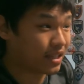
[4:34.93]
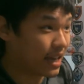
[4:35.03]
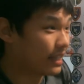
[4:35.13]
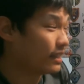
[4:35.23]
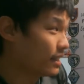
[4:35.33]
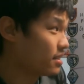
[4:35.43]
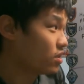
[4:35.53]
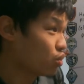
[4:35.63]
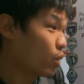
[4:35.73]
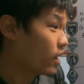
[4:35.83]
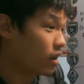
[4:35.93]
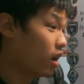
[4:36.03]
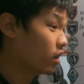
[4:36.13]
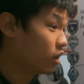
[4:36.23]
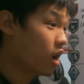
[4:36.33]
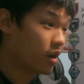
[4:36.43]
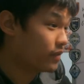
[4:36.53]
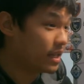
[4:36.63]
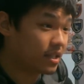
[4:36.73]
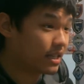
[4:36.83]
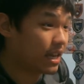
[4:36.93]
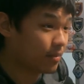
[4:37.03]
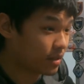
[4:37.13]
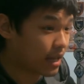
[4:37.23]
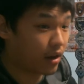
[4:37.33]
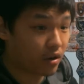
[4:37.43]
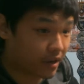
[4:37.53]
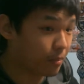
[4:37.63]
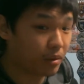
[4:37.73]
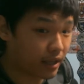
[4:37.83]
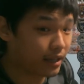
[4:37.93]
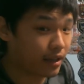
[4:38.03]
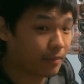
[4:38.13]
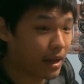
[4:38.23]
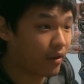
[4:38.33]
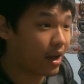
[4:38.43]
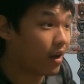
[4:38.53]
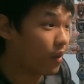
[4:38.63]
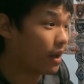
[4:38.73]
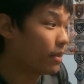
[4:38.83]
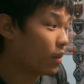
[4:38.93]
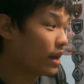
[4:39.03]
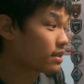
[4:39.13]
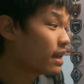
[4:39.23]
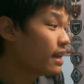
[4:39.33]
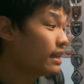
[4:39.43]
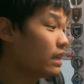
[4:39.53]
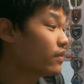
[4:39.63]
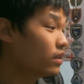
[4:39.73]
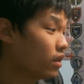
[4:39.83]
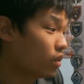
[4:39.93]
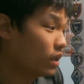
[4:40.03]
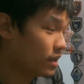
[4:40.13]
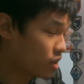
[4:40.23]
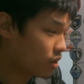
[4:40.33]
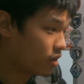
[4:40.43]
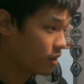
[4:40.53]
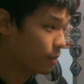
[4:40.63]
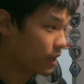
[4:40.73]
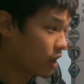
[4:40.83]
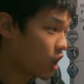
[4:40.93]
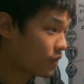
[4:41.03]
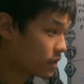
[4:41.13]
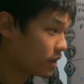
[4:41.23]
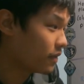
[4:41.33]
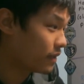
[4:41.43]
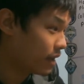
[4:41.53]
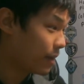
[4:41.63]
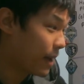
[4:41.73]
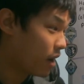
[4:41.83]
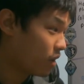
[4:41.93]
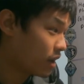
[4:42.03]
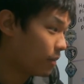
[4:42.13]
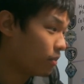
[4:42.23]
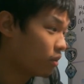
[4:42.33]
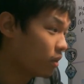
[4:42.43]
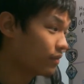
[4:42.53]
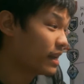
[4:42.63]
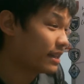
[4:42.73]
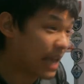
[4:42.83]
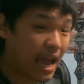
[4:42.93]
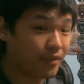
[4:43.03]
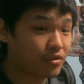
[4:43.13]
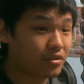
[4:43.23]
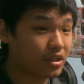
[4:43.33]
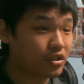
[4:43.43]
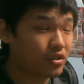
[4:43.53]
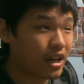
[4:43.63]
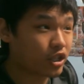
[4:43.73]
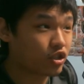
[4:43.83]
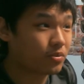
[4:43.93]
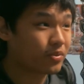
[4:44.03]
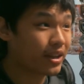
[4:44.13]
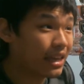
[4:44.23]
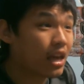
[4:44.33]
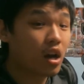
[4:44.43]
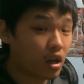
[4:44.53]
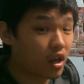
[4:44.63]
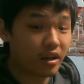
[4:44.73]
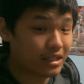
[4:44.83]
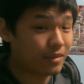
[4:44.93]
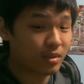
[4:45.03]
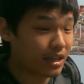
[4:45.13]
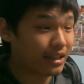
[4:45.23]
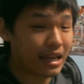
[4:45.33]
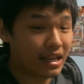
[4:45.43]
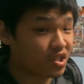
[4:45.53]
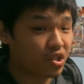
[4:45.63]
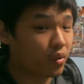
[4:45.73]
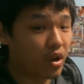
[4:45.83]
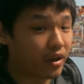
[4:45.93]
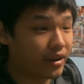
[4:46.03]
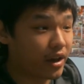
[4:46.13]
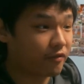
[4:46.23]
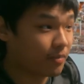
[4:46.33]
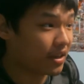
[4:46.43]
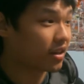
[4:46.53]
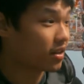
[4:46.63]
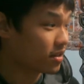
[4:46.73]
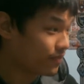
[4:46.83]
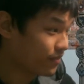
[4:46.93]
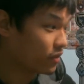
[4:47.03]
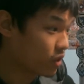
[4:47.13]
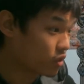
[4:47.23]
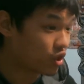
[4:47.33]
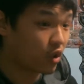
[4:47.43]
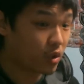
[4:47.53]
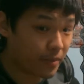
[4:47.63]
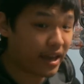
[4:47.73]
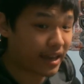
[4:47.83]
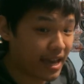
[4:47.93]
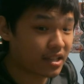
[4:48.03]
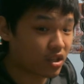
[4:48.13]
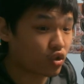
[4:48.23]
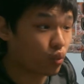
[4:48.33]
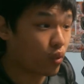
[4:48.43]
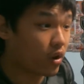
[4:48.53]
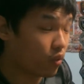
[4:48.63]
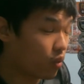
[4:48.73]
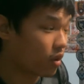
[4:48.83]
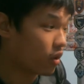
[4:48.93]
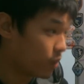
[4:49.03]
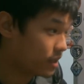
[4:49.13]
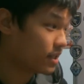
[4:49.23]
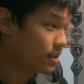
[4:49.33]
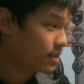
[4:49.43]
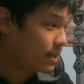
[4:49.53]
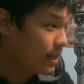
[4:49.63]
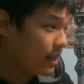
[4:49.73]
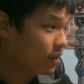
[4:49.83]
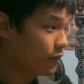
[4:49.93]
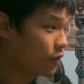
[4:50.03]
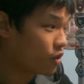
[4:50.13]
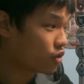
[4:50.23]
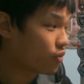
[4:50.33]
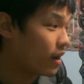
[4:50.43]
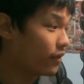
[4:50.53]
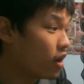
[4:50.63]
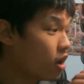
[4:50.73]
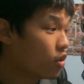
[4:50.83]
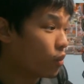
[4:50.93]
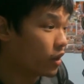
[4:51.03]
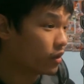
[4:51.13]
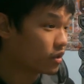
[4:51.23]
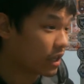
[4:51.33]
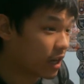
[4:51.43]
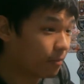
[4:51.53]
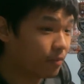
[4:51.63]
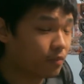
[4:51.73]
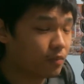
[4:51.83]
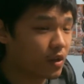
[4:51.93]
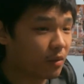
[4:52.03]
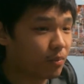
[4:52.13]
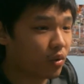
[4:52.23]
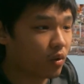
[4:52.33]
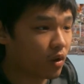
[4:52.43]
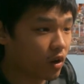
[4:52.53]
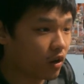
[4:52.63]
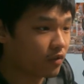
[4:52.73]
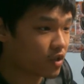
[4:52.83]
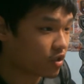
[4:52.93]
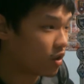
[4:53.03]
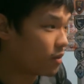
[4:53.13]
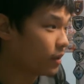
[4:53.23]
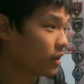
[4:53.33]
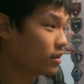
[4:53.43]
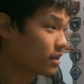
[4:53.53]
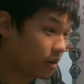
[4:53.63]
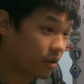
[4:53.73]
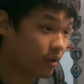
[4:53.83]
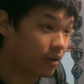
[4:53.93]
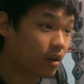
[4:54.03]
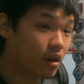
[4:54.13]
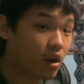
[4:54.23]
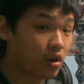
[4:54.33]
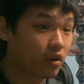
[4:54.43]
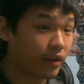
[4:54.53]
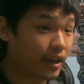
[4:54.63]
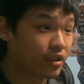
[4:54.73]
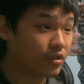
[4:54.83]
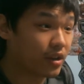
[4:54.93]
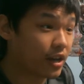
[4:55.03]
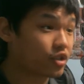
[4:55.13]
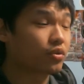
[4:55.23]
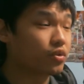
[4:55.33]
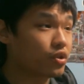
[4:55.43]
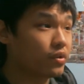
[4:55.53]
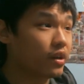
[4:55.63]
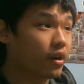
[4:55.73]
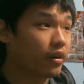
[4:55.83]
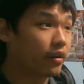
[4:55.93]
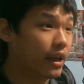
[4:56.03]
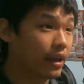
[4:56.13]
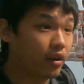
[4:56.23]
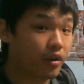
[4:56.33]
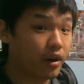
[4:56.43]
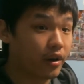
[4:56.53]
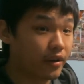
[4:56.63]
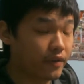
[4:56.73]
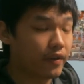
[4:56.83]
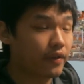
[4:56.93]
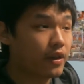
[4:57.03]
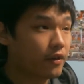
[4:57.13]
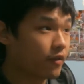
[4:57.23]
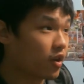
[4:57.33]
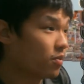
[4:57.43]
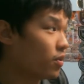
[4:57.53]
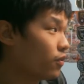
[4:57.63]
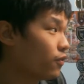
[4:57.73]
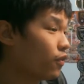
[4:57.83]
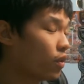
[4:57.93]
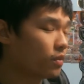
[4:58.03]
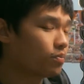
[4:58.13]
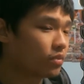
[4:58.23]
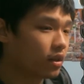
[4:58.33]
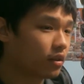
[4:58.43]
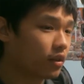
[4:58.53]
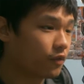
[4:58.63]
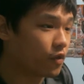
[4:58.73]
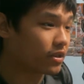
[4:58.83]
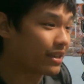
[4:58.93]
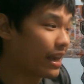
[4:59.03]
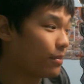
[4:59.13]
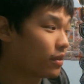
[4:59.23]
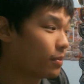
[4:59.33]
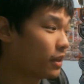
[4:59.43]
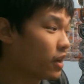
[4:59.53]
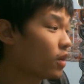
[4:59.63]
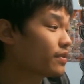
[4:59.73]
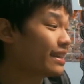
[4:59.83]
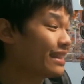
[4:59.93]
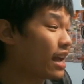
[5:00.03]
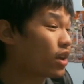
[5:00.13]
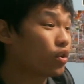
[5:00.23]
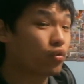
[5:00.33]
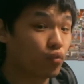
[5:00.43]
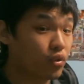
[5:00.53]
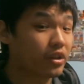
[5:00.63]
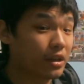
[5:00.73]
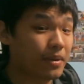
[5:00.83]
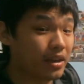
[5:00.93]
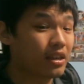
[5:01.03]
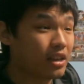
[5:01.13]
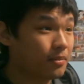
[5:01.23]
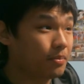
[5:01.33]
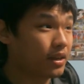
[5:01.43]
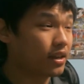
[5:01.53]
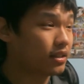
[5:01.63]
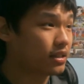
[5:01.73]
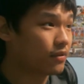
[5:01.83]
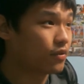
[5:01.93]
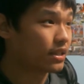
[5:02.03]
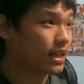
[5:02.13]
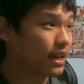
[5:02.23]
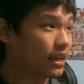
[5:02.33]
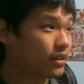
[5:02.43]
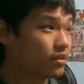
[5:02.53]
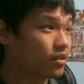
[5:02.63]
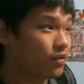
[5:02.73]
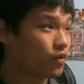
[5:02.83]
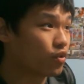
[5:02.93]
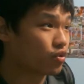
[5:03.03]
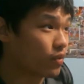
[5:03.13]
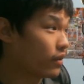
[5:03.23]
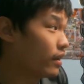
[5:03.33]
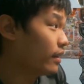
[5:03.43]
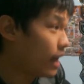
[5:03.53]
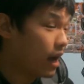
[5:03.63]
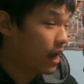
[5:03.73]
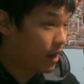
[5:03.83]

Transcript: And this is where a lot of these teams that are complaining about how MLS, even though they start the playoffs about a couple of days after the international break, a lot of teams saying that it's still not enough, because there's going to be cases where we're going to see in the first round where there's a couple of star players that are on international duty are unavailable for the first game of the playoffs, and that could really be a difference heading into the first round. And I